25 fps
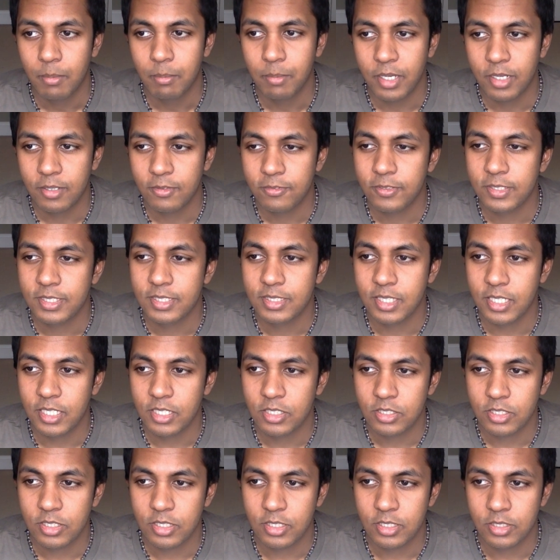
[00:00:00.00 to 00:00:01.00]

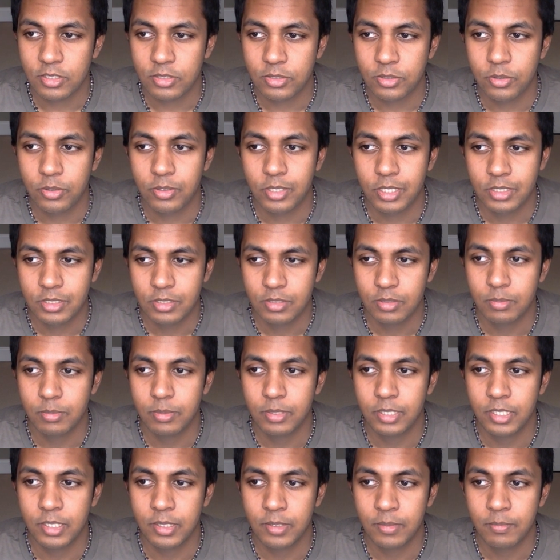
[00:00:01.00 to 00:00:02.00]
Manifestation is going to
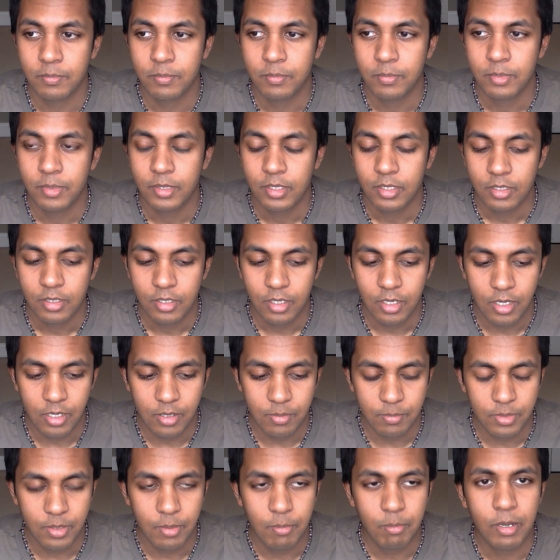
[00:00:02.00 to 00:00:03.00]
be,
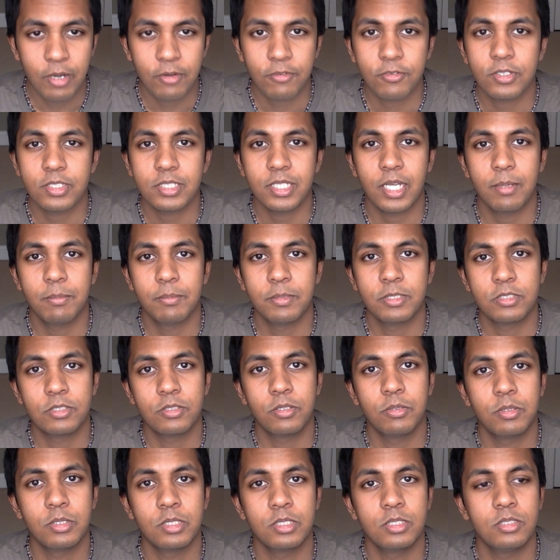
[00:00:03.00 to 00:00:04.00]
the buffer time is
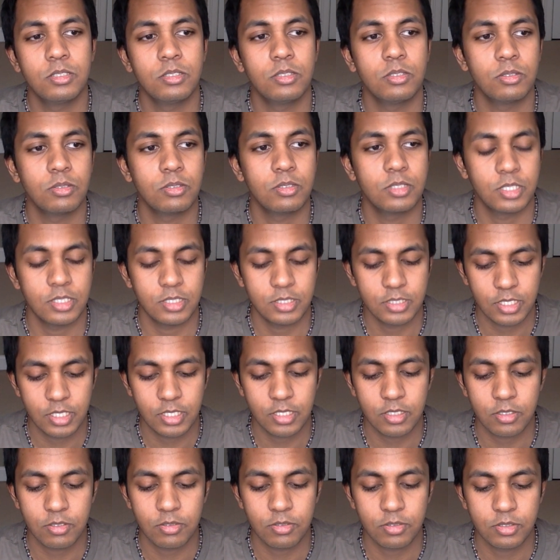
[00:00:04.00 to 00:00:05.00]
going to
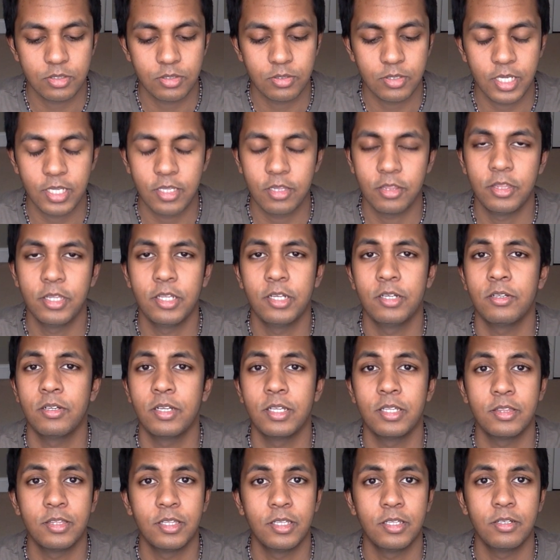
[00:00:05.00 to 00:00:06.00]
continue to get thinner
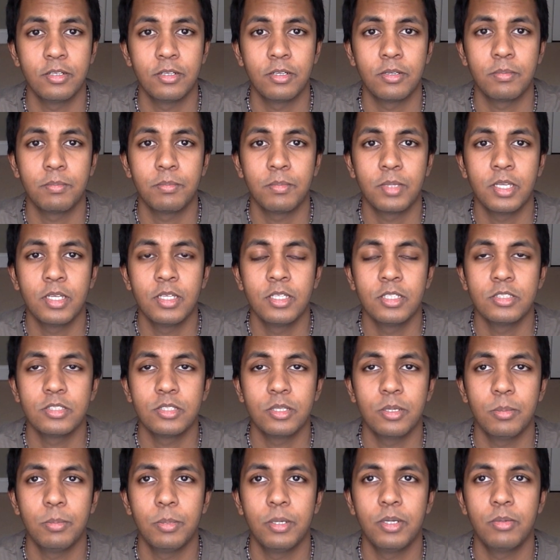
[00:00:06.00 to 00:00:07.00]
and thinner.
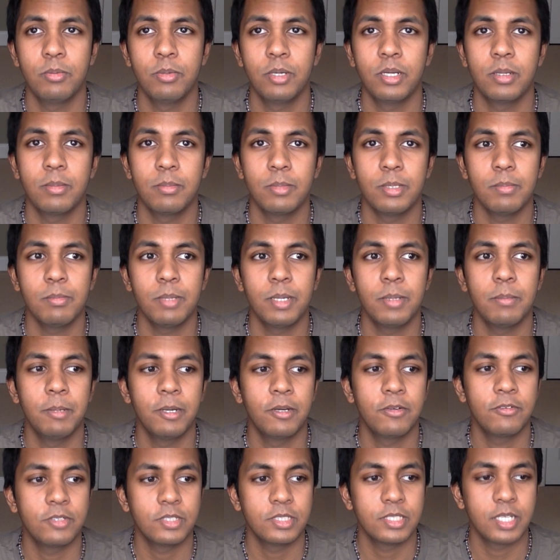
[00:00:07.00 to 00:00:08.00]
So, but what I mean by
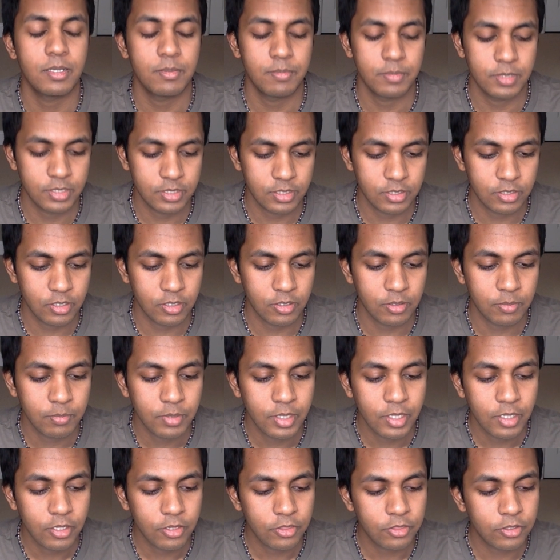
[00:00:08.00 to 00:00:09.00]
buffer time is, you know,
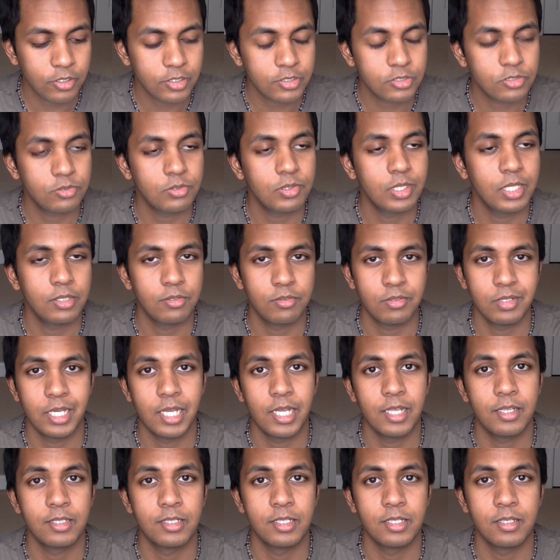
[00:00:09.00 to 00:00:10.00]
thoughts create
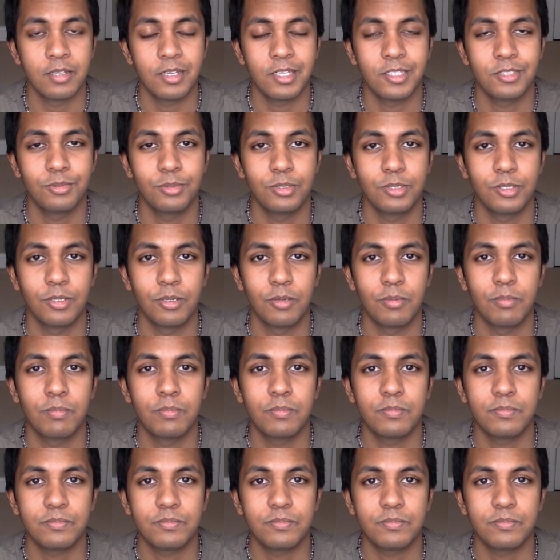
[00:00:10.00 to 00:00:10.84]
reality, as we know.